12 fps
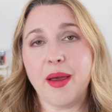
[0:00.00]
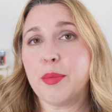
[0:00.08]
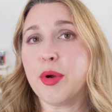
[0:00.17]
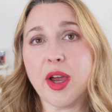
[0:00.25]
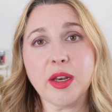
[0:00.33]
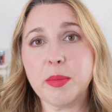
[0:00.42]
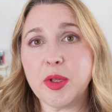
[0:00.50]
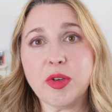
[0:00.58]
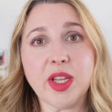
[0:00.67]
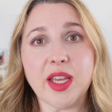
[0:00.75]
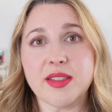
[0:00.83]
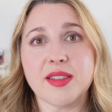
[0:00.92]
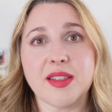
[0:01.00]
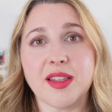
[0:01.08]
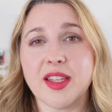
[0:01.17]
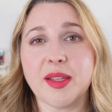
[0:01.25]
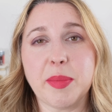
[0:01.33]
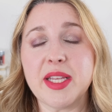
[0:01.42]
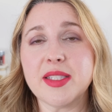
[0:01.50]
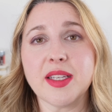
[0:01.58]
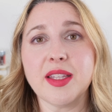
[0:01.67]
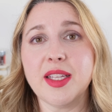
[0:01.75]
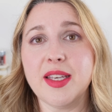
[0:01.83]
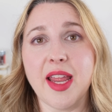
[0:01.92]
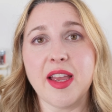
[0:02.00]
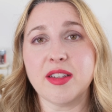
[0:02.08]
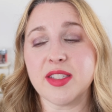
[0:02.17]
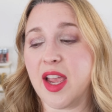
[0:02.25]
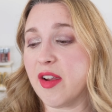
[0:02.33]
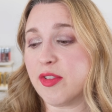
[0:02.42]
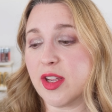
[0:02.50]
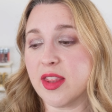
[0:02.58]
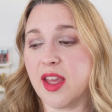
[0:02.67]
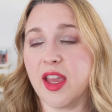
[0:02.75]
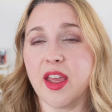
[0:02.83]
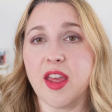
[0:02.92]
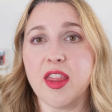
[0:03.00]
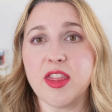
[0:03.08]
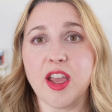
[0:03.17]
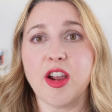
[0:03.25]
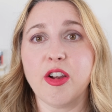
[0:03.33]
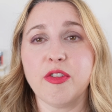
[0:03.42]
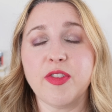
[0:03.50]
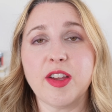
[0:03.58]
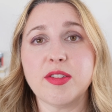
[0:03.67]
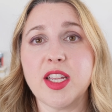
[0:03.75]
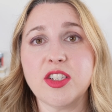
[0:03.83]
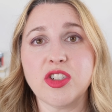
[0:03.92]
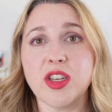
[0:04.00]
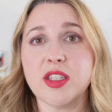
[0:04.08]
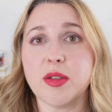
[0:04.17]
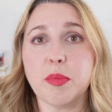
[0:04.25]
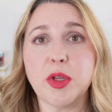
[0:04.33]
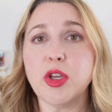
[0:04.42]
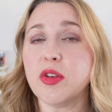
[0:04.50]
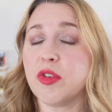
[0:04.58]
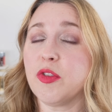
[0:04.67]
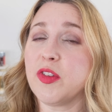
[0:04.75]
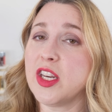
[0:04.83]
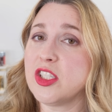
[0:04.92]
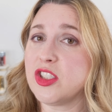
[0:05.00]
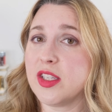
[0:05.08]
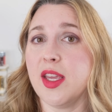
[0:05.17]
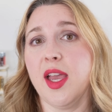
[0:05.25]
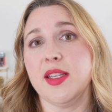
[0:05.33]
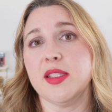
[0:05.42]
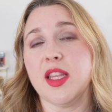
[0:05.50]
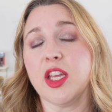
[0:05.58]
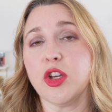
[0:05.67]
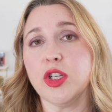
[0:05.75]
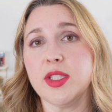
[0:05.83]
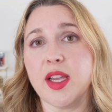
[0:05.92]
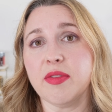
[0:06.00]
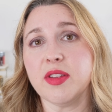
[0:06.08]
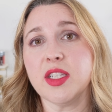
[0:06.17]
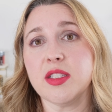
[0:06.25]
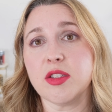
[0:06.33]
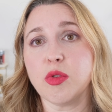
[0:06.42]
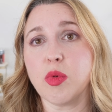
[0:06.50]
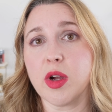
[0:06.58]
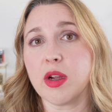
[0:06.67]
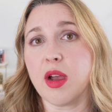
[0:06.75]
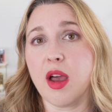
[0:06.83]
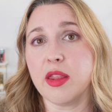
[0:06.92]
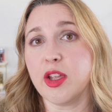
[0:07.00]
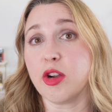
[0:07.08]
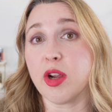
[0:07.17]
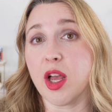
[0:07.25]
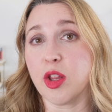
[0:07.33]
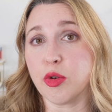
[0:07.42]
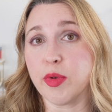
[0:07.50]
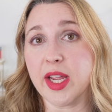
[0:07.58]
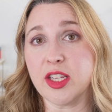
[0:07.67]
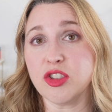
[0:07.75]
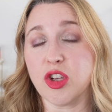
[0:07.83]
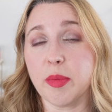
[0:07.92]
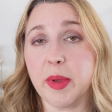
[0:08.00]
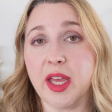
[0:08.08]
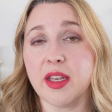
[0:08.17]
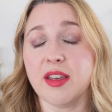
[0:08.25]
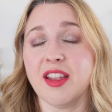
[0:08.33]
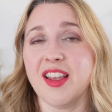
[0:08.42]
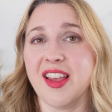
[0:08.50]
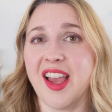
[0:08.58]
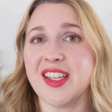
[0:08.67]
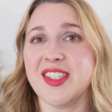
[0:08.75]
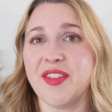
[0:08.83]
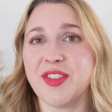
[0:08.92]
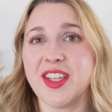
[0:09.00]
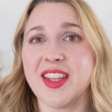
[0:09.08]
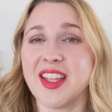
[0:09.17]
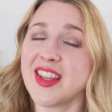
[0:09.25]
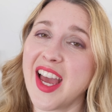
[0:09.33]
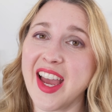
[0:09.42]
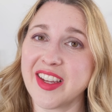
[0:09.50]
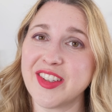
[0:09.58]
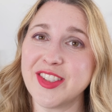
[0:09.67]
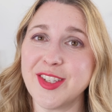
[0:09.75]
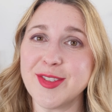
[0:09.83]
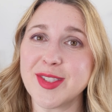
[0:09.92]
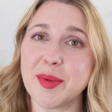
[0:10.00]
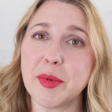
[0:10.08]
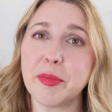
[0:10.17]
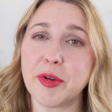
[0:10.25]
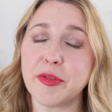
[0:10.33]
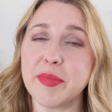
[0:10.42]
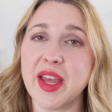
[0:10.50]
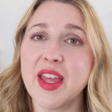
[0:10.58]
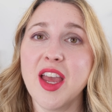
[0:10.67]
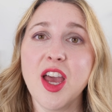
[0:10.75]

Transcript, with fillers: Prada Beauty has like basically nailed everything. Their foundation is a beautiful finish. Yes, they could definitely still work on their color range a bit. I definitely think that could use some improvement.